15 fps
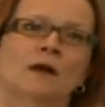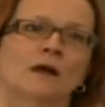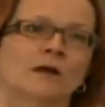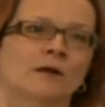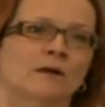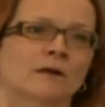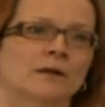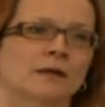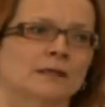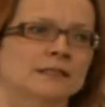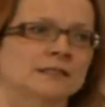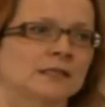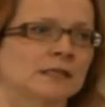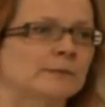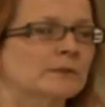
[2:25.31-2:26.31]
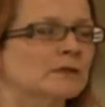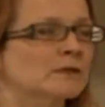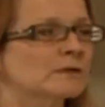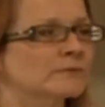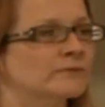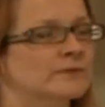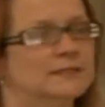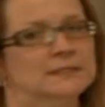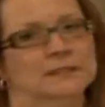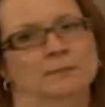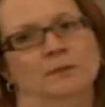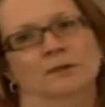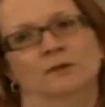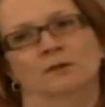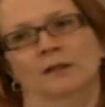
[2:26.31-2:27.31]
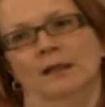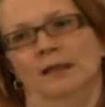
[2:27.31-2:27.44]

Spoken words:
are a team of similar,